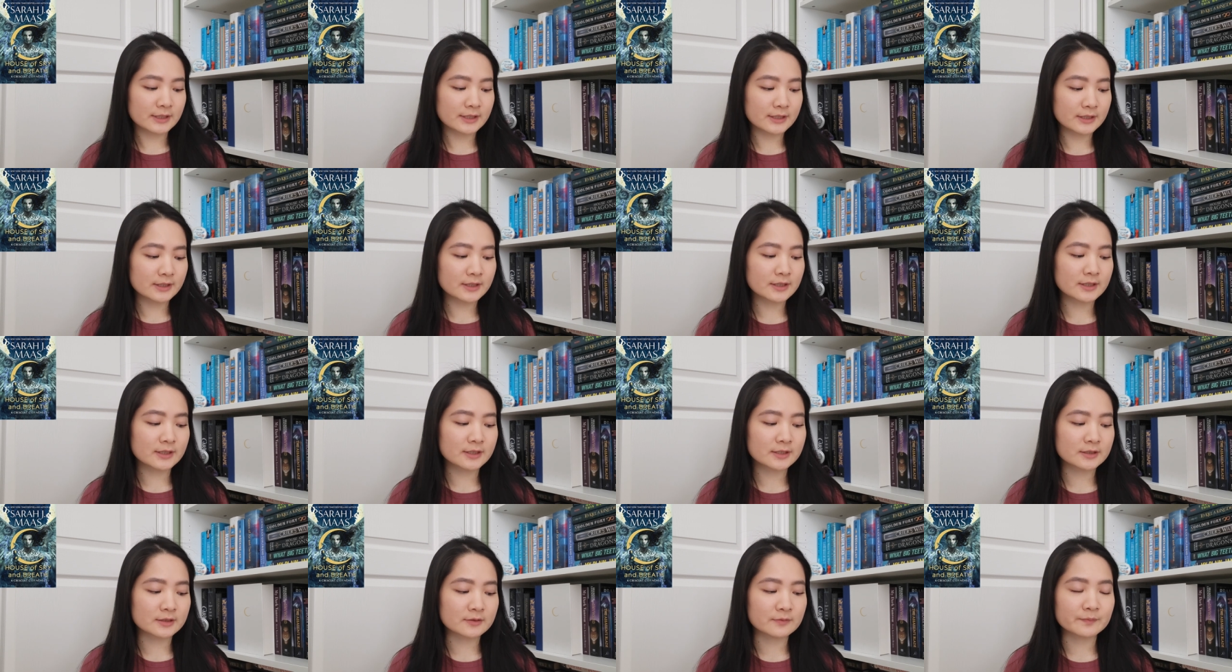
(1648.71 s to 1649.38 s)

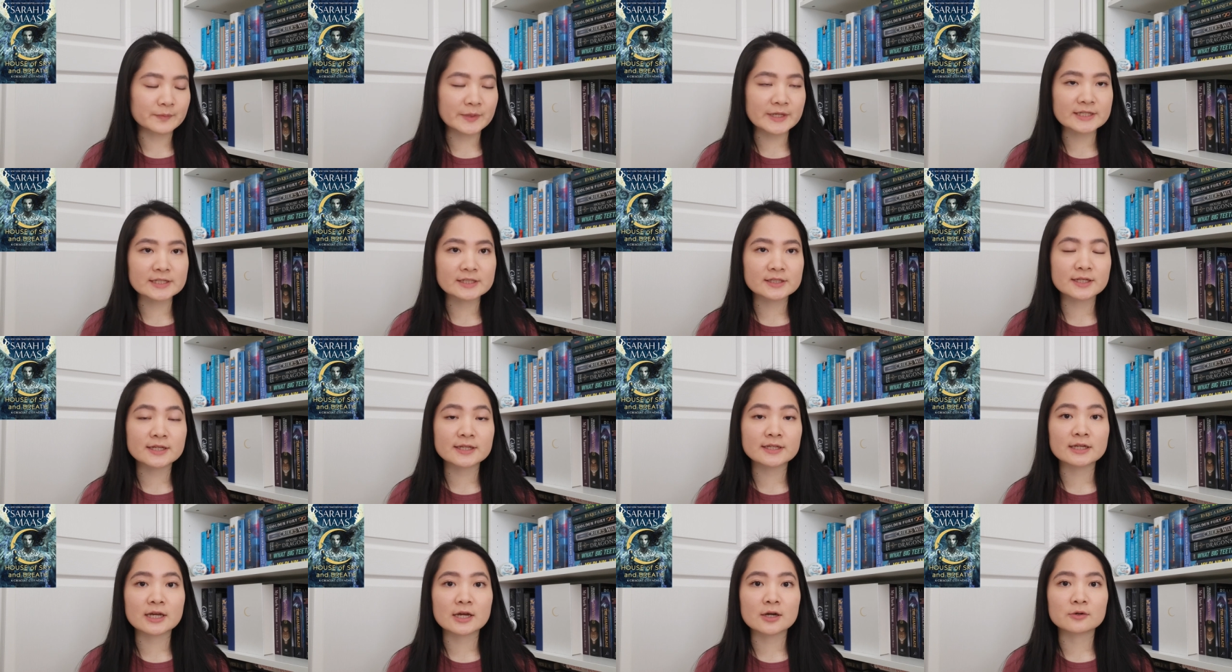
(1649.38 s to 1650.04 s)
And
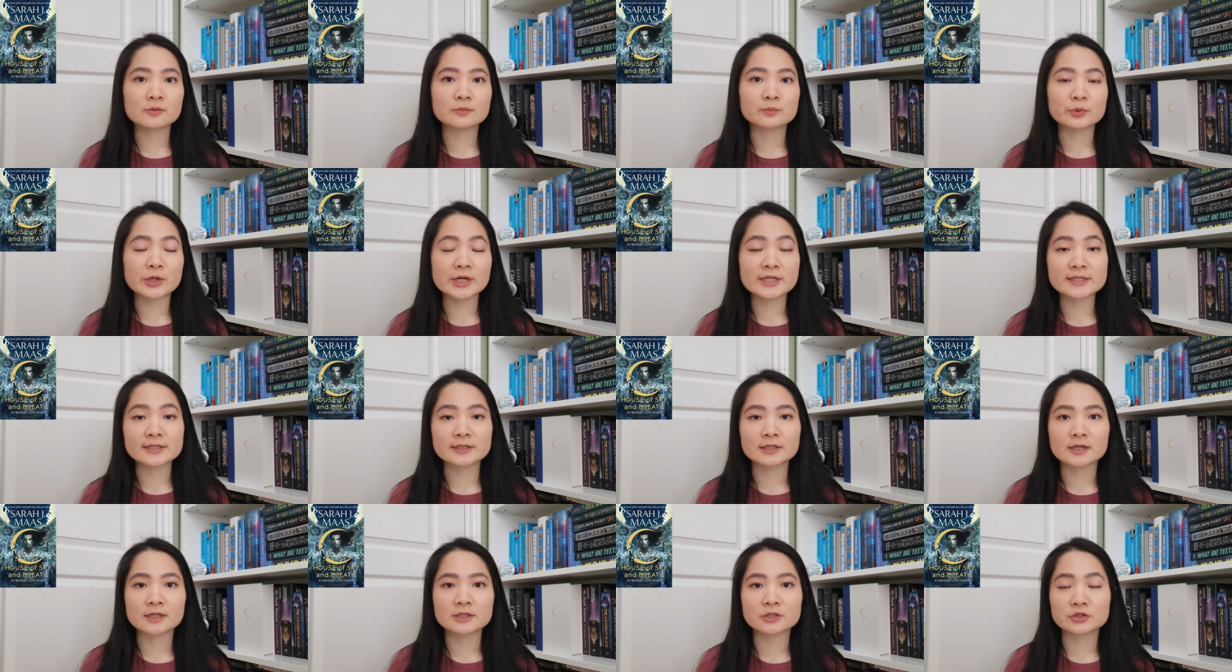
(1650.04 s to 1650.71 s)
basically now Bryce
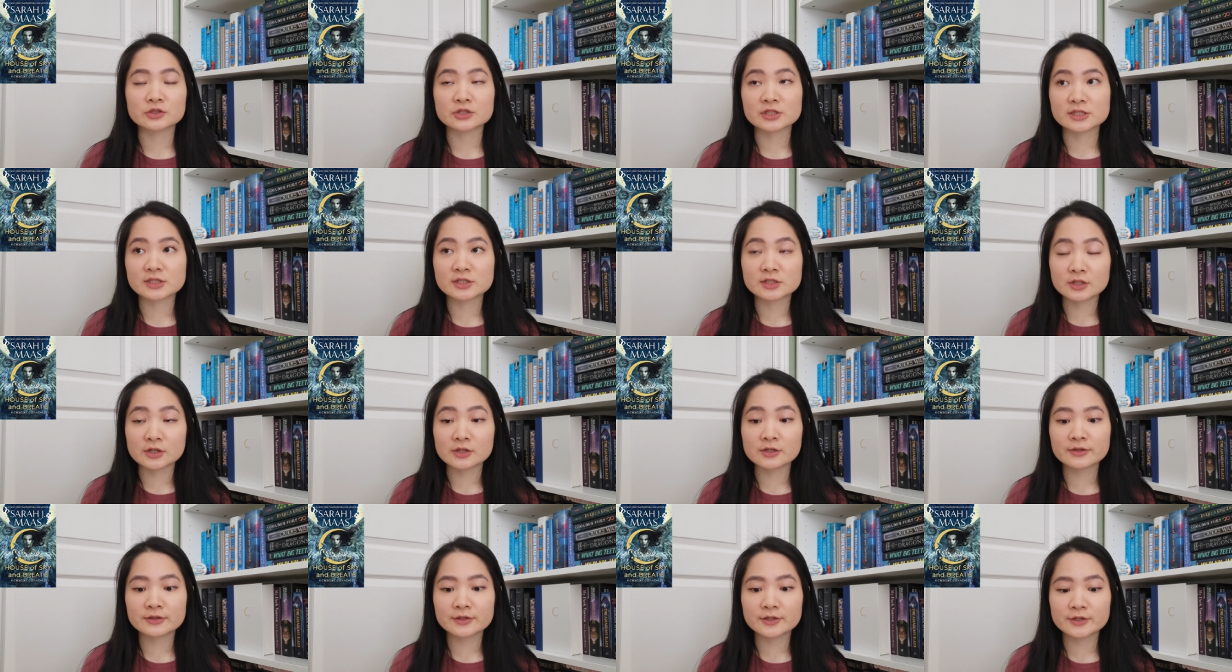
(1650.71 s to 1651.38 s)
and Hunt are
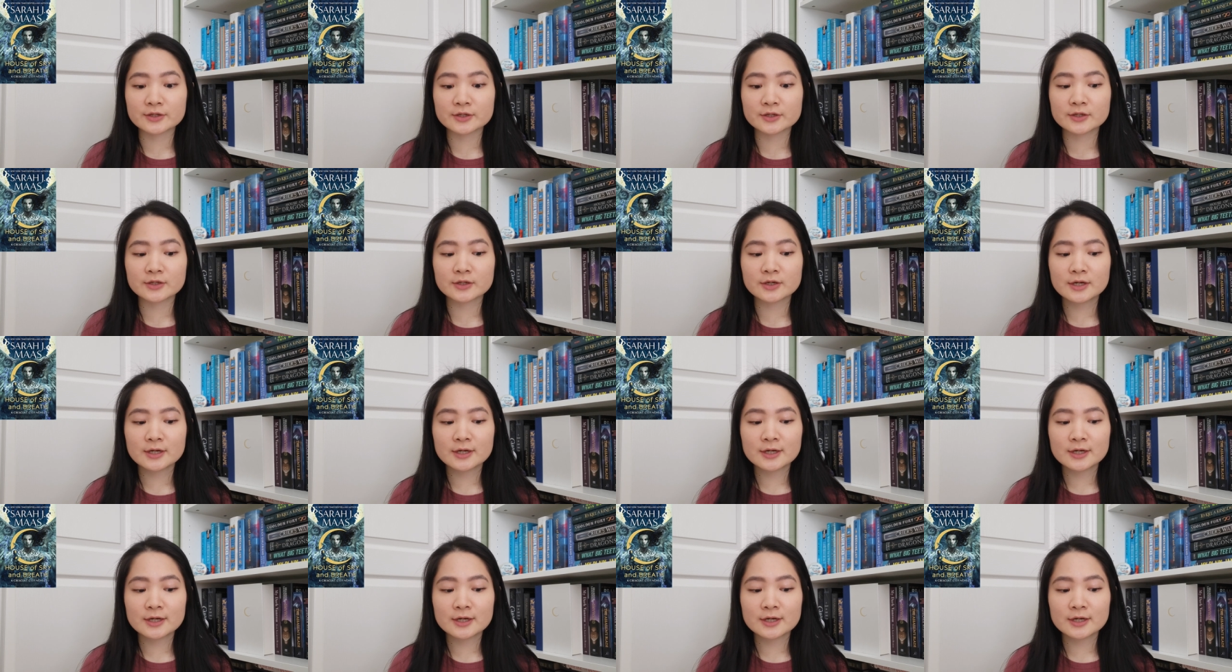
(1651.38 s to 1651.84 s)
stuck there.